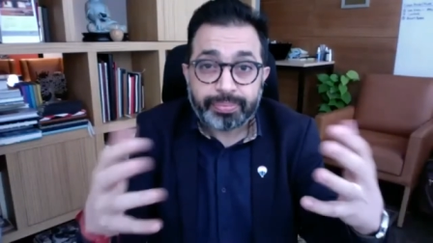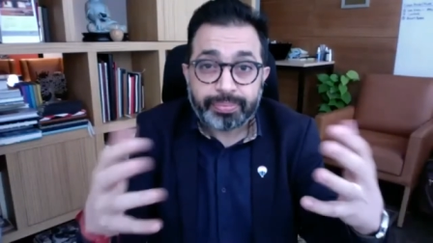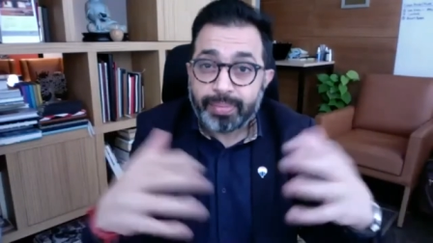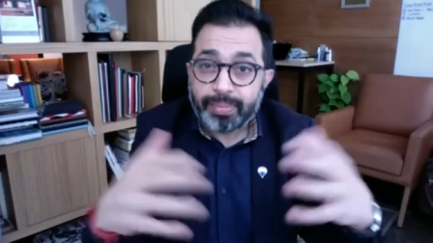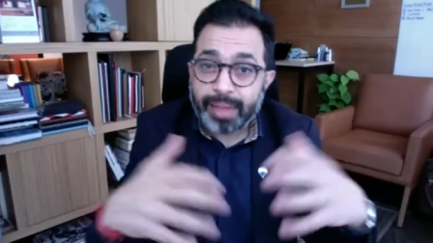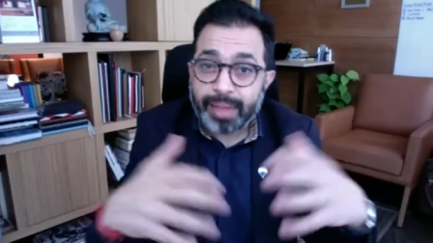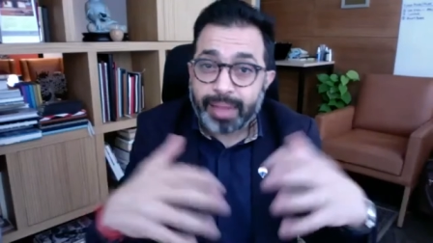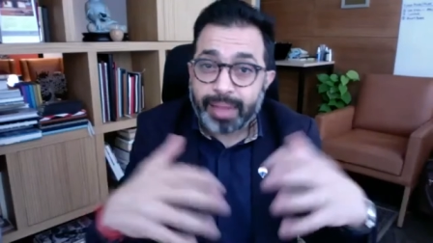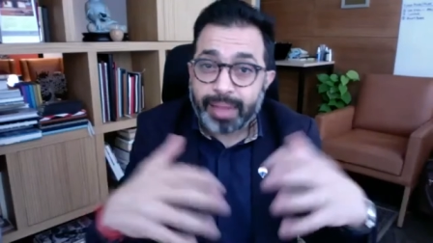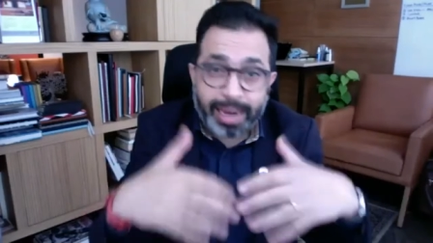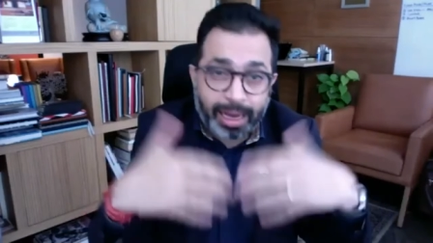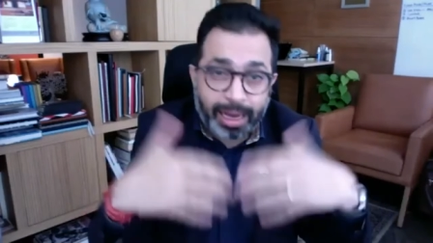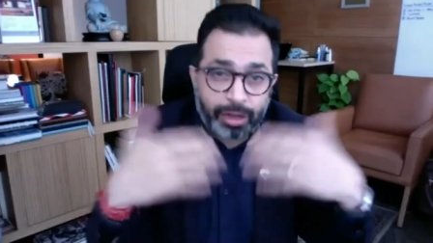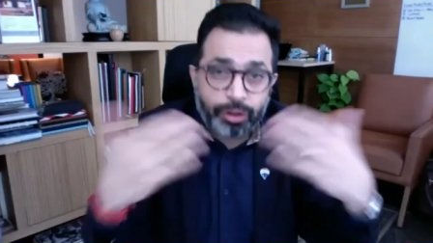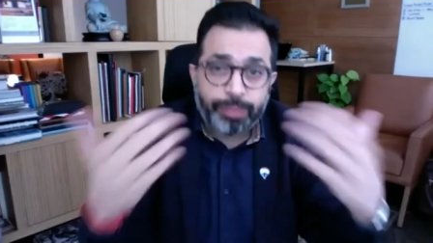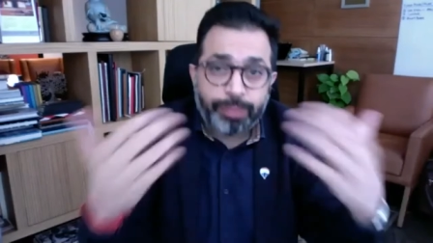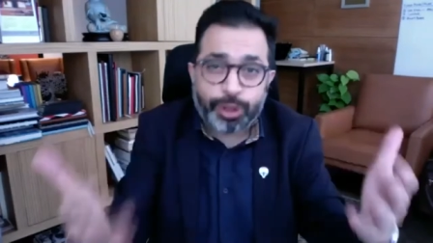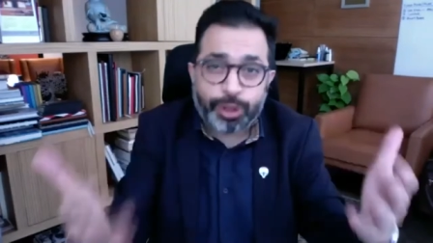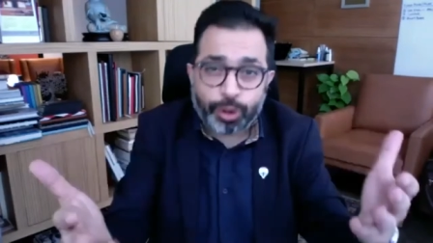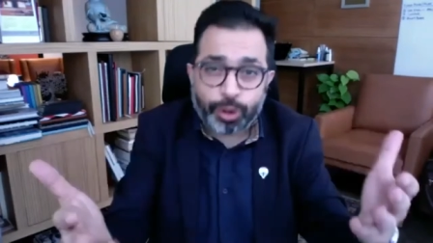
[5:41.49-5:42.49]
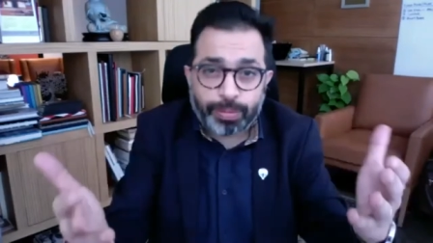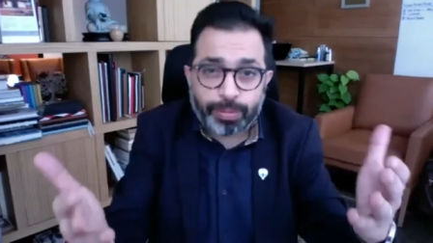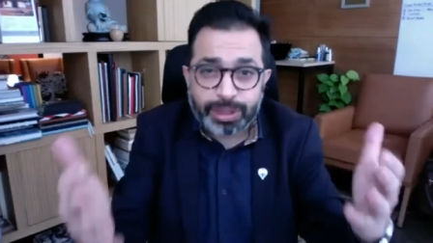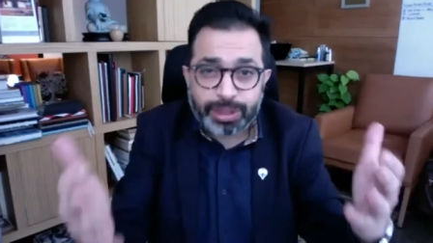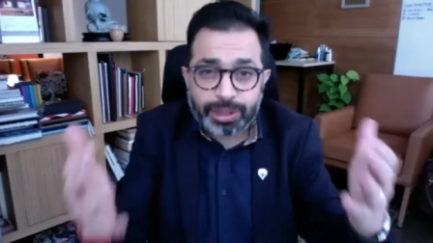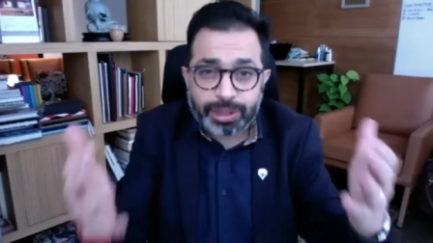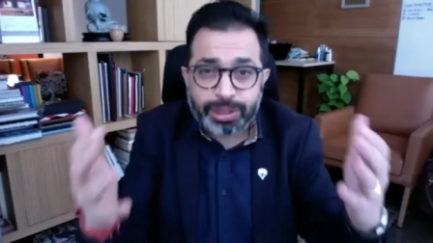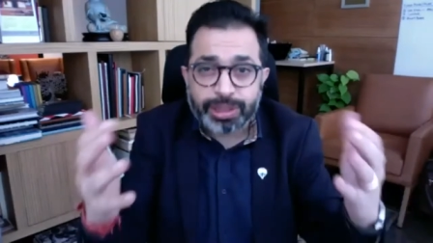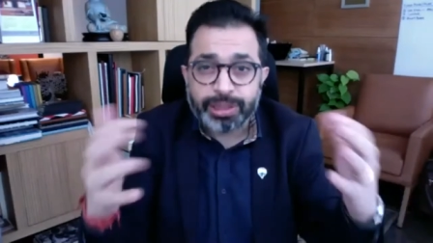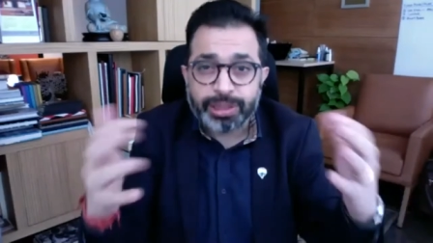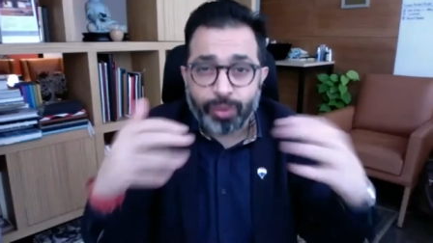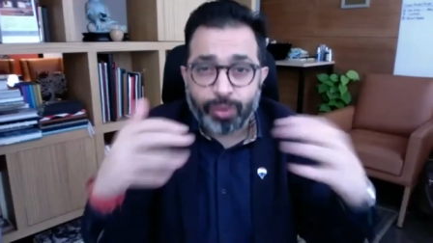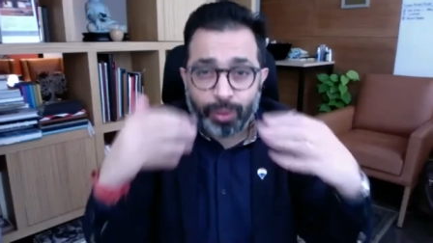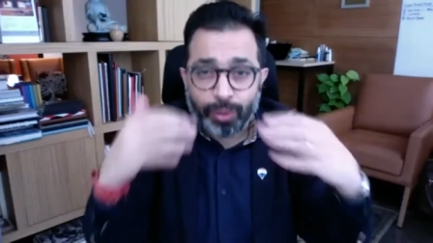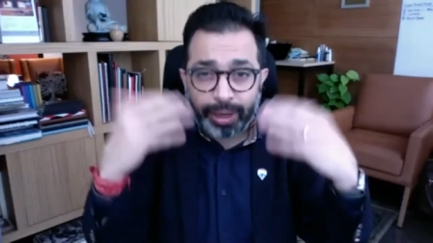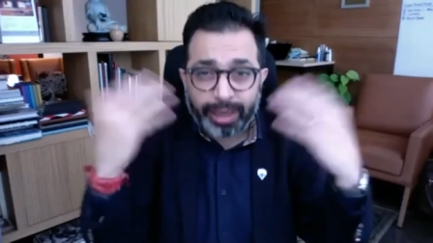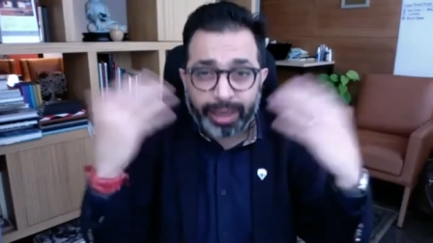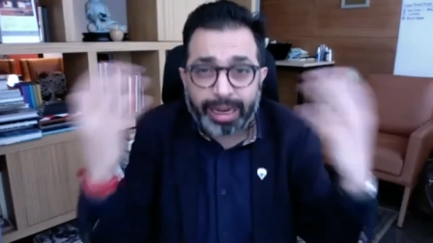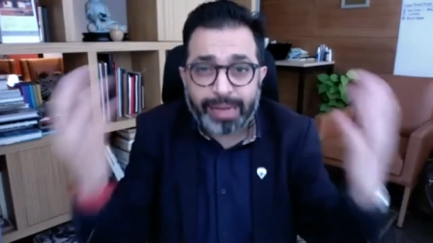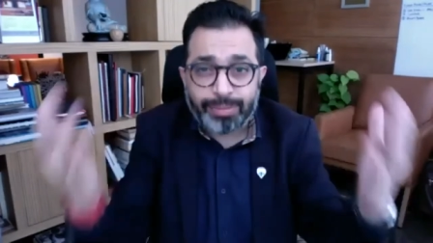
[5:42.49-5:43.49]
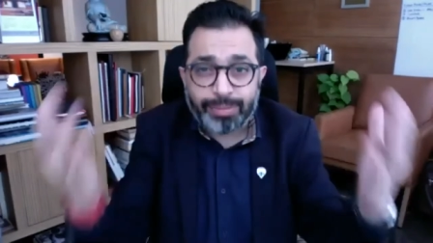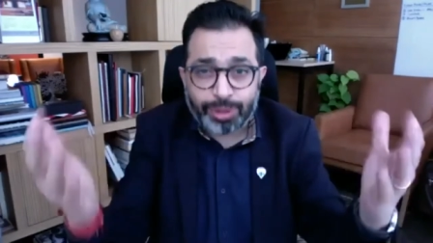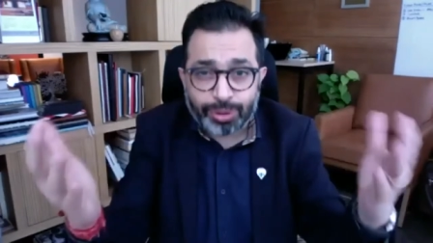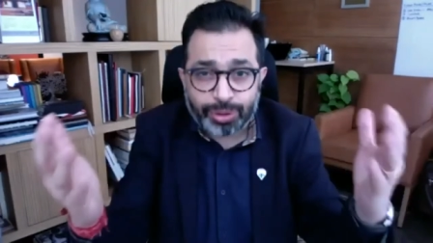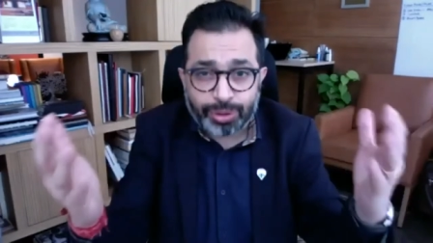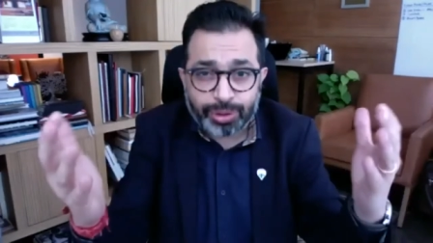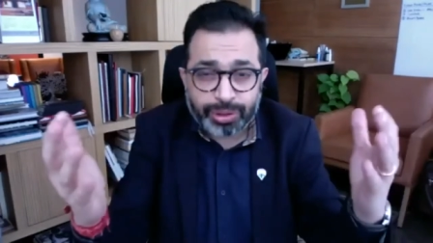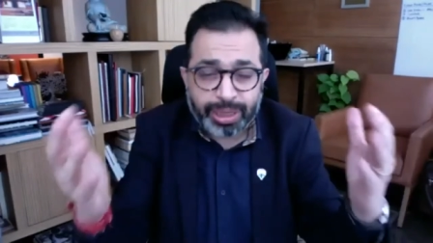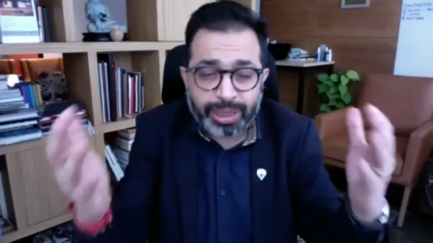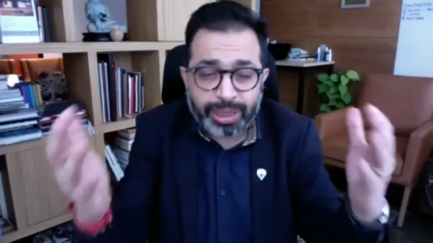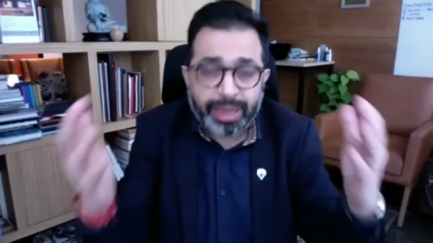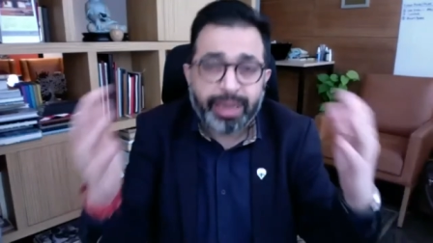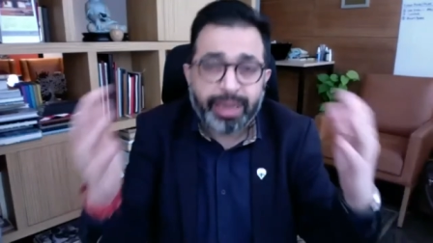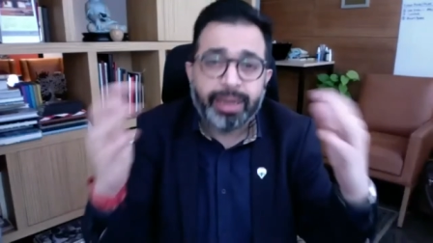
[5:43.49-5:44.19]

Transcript: And actually, mature businesses in older times used to say,